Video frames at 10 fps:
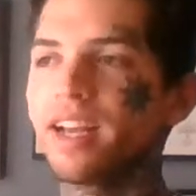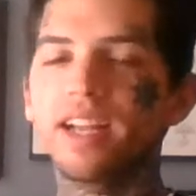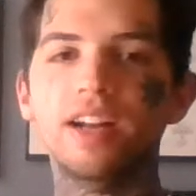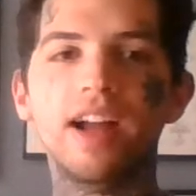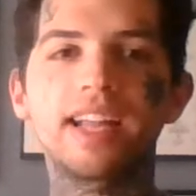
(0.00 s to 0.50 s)

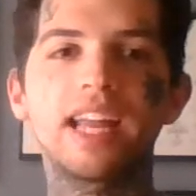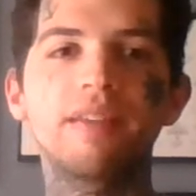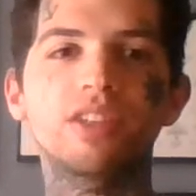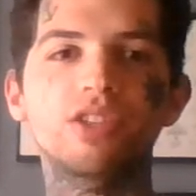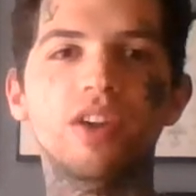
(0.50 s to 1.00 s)
can't
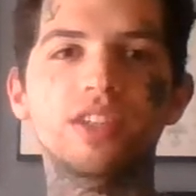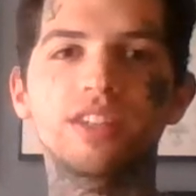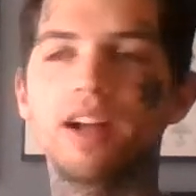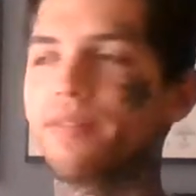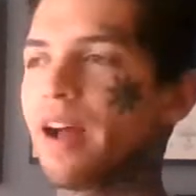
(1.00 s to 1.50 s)
even stress
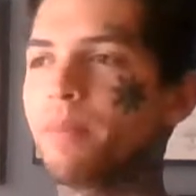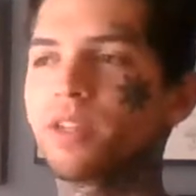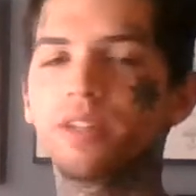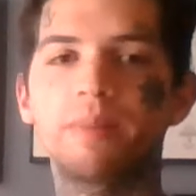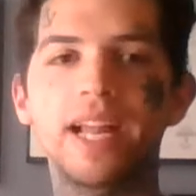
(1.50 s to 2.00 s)
enough how much
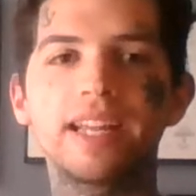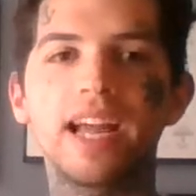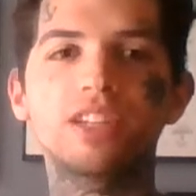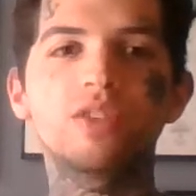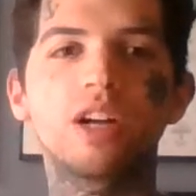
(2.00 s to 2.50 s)
is a pain in the
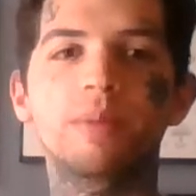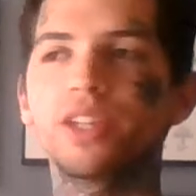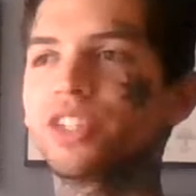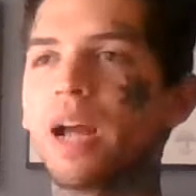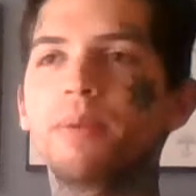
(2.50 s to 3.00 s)
ass. You come in the
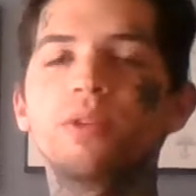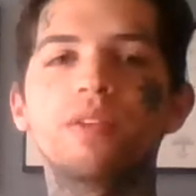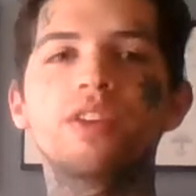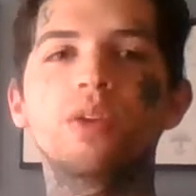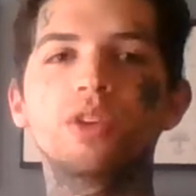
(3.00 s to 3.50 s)
shop, you don't
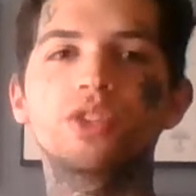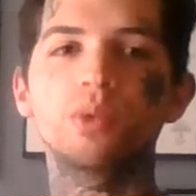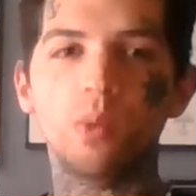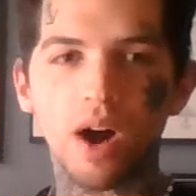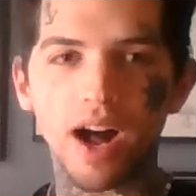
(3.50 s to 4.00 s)
even know what you
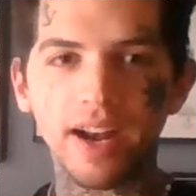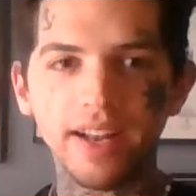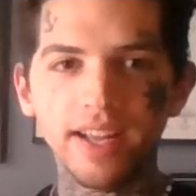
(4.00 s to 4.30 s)
want.